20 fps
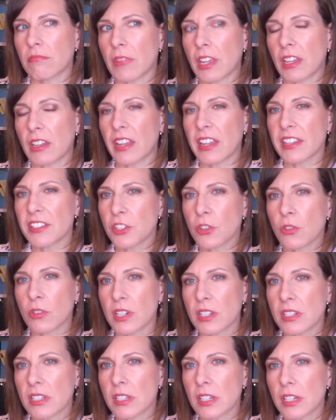and less
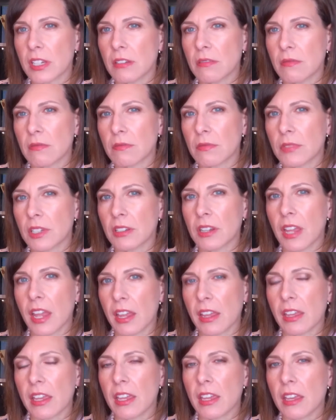creasy and
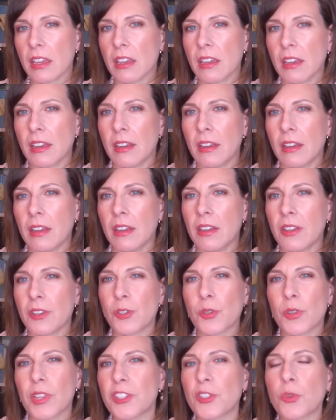cakey.
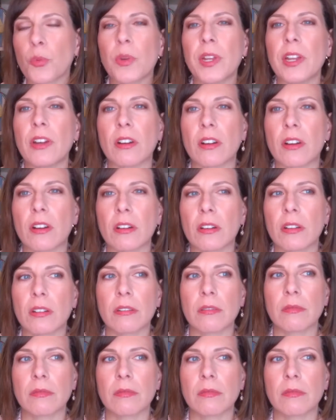So that's weird.